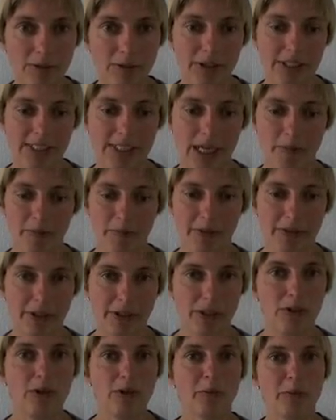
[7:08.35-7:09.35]
For example, the
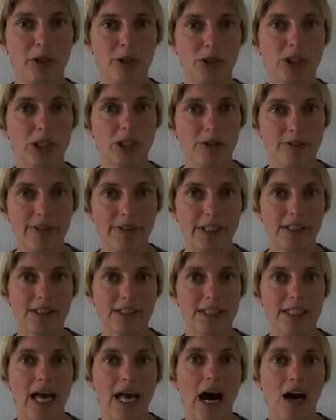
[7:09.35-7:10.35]
new emerging
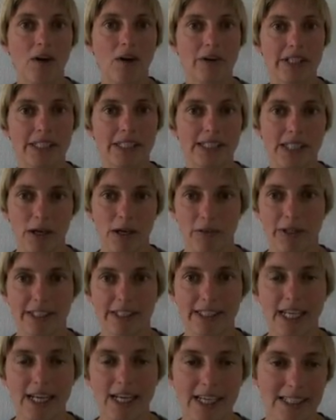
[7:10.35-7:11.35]
field now is network
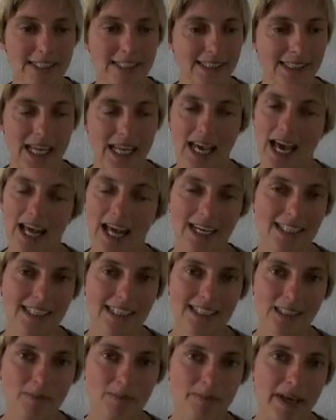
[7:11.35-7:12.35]
science, and it
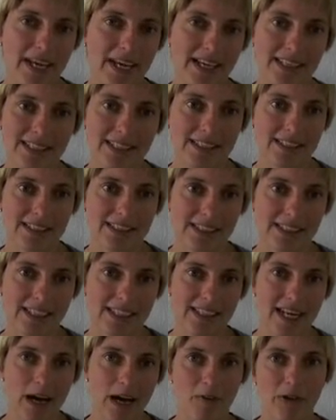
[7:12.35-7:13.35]
doesn't make
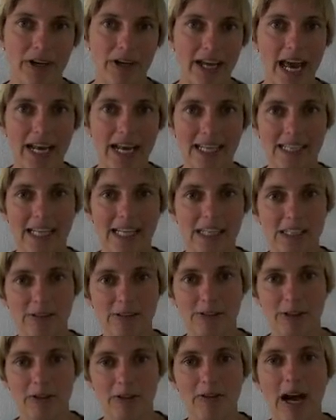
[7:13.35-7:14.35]
a network any less
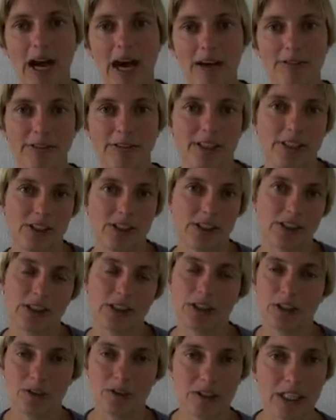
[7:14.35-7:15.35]
of a graph. It's just
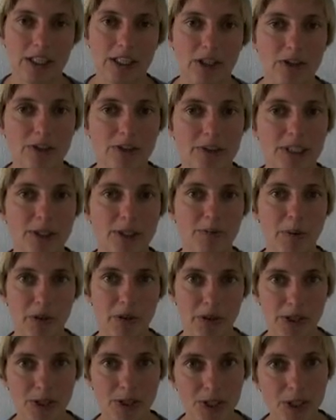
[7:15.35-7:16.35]
that you can use
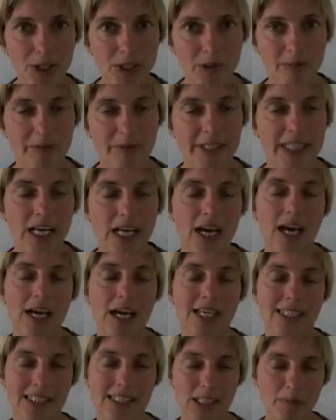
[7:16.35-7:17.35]
both terms.
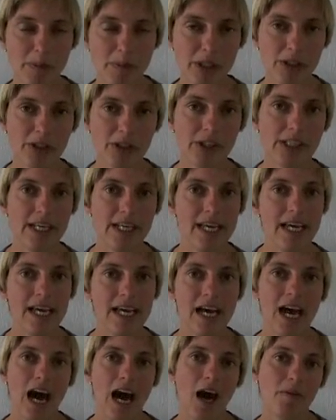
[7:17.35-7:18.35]
Similarly,
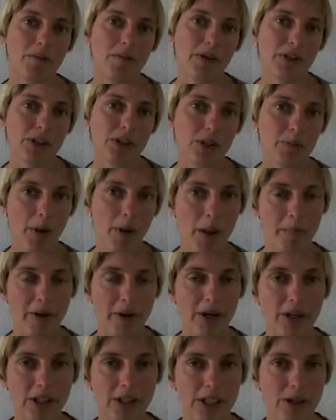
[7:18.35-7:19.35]
I'm going to
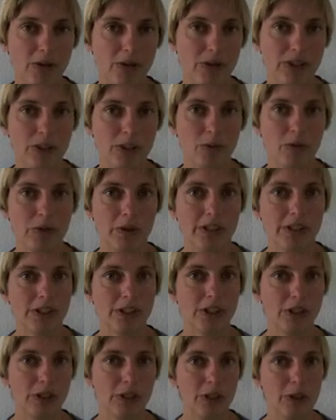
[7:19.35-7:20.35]
primarily use the
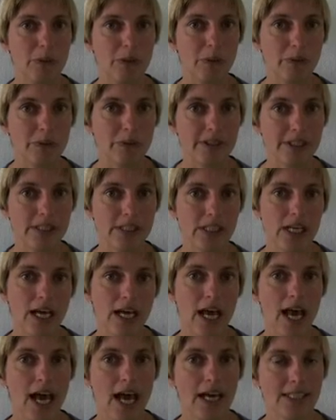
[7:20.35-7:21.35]
words nodes
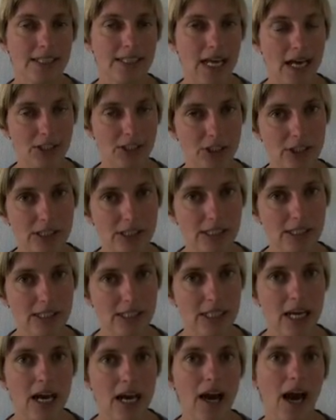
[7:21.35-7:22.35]
and
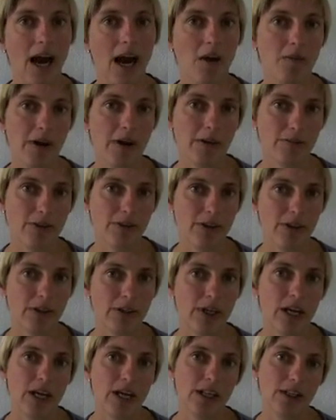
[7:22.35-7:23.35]
edges.
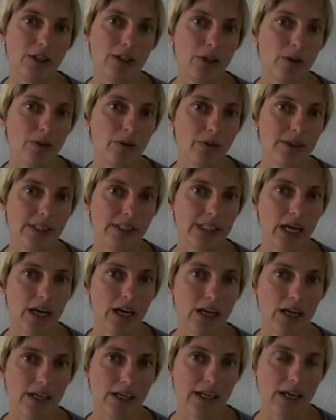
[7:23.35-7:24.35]
However, nodes
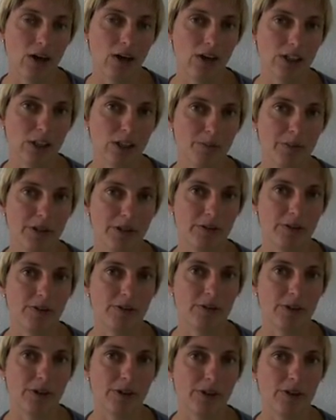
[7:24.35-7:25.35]
can also be
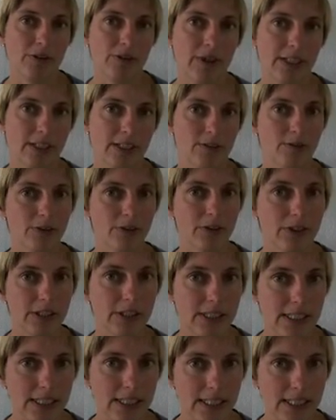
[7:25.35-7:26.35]
referred to as
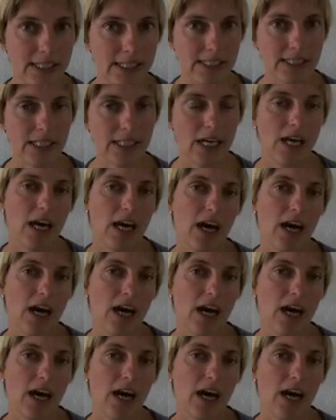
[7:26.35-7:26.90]
vertices.